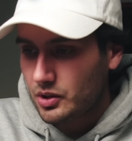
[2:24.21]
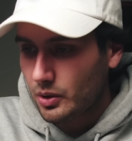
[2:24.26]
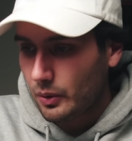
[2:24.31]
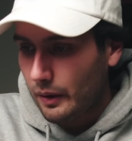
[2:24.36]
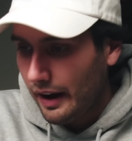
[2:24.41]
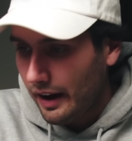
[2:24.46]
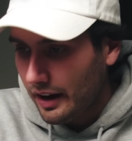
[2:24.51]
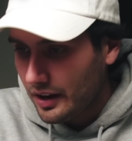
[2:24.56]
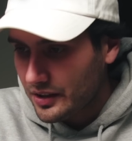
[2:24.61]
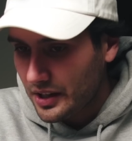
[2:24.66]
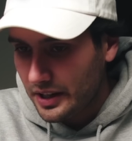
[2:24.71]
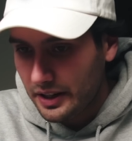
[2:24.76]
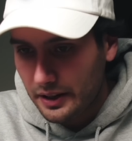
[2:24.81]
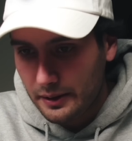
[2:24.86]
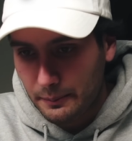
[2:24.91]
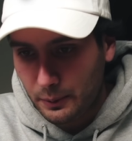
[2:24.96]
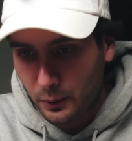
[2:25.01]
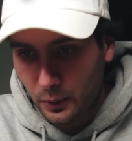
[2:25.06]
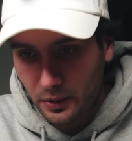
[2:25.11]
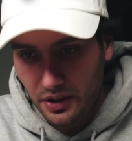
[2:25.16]
So as I
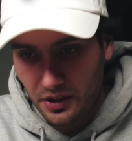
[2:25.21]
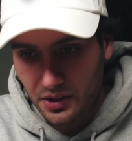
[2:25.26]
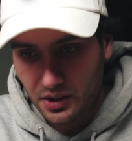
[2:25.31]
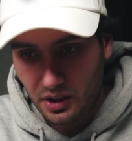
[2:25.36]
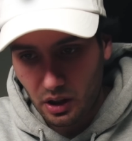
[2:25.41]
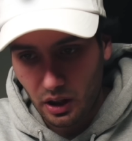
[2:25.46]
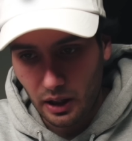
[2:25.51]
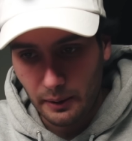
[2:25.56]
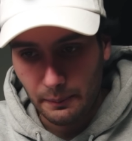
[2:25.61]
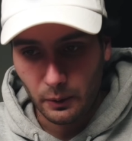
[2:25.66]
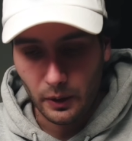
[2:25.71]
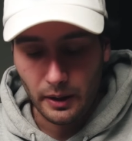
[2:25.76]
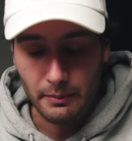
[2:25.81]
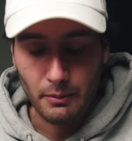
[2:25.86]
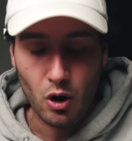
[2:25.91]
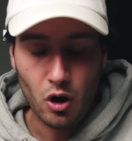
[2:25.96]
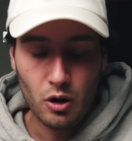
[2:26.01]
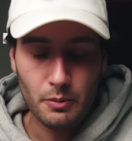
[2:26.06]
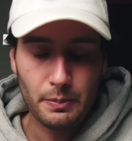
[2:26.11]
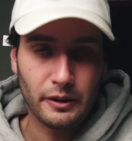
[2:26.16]
import this clip, what
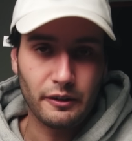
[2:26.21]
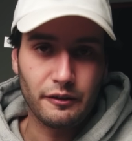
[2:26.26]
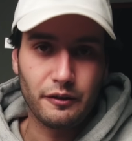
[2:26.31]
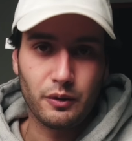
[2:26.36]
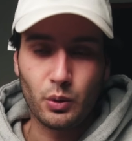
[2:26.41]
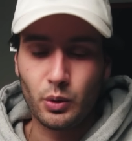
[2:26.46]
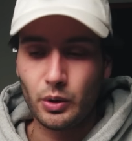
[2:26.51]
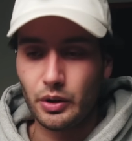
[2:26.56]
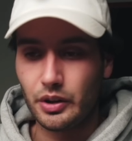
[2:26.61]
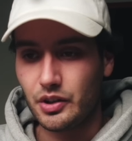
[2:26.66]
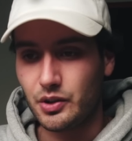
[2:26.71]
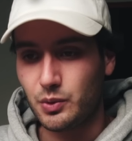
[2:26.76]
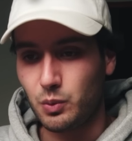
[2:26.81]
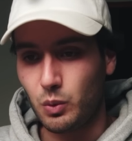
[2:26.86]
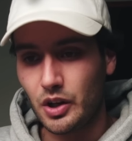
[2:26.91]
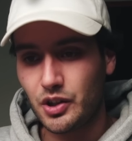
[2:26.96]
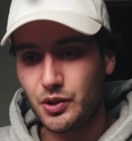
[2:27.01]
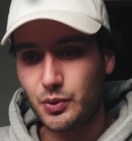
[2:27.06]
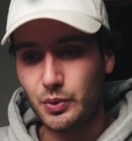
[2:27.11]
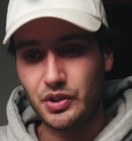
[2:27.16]
I'm hoping for is
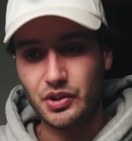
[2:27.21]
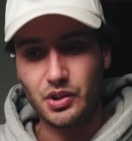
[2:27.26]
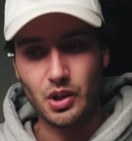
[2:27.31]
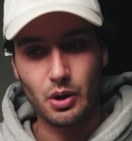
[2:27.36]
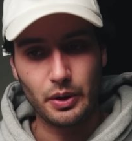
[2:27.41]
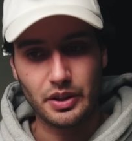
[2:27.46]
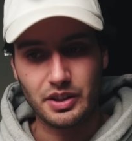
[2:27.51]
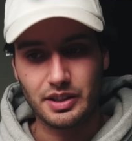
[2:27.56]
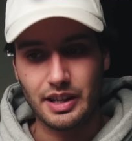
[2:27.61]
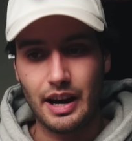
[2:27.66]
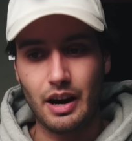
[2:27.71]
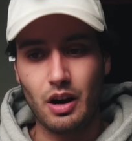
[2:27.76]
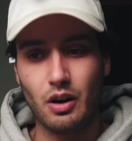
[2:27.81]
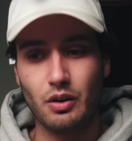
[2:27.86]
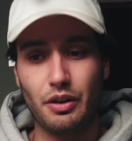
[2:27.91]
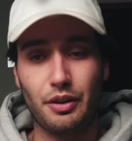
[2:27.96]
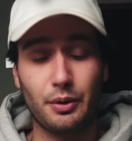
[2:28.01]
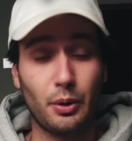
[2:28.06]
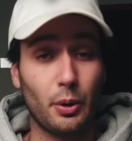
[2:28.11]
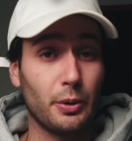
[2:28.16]
once we slow it
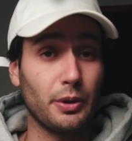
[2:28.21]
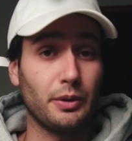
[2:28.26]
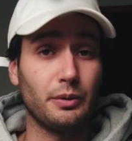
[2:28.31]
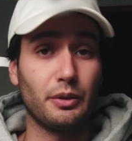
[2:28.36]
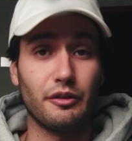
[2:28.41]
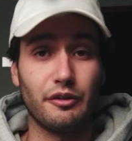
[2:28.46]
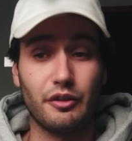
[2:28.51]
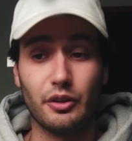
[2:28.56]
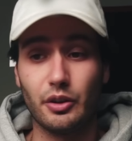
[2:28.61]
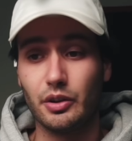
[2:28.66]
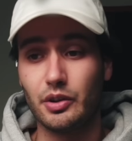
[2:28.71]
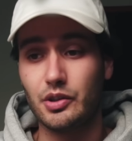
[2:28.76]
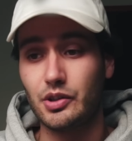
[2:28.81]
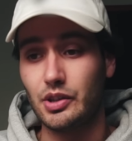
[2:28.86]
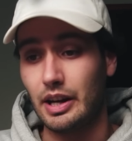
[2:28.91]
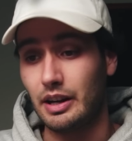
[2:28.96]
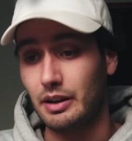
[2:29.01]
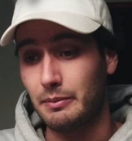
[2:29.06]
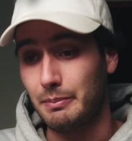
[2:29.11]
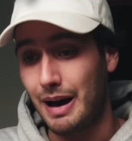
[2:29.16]
down, throw it in
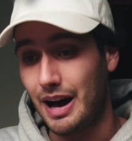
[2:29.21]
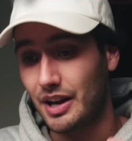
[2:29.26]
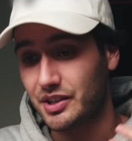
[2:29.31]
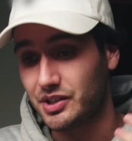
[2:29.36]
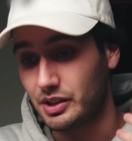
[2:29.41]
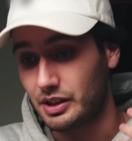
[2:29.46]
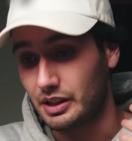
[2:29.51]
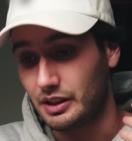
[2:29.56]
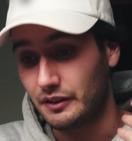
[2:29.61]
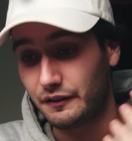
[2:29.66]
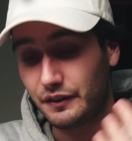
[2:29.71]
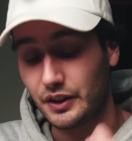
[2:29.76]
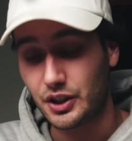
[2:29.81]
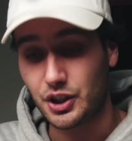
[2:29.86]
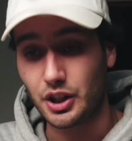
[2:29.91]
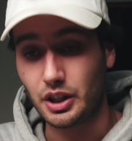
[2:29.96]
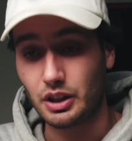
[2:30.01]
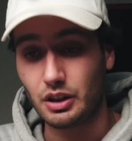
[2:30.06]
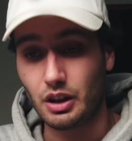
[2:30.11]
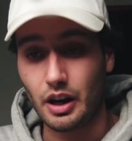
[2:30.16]
reverse, and mask the
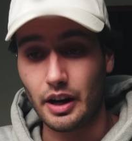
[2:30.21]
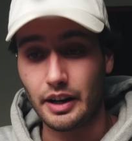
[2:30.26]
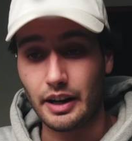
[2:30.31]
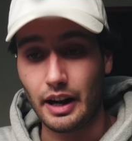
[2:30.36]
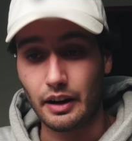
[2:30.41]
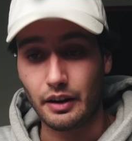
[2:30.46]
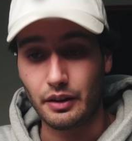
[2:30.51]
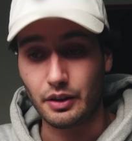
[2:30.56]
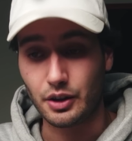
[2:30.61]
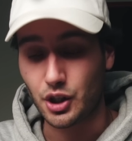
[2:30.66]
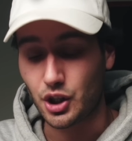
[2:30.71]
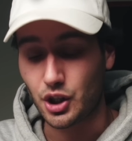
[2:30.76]
fishing line out of the